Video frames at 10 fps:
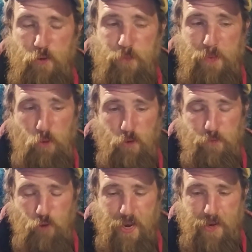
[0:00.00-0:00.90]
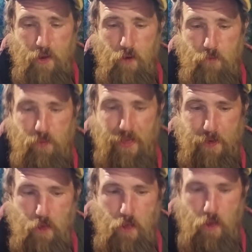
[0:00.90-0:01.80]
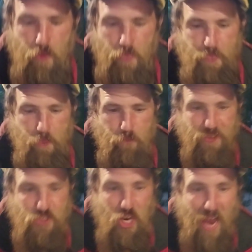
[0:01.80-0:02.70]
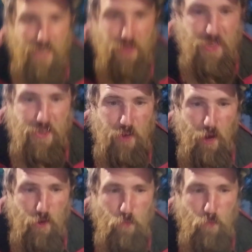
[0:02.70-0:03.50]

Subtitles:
People are afraid of like vagina dentata,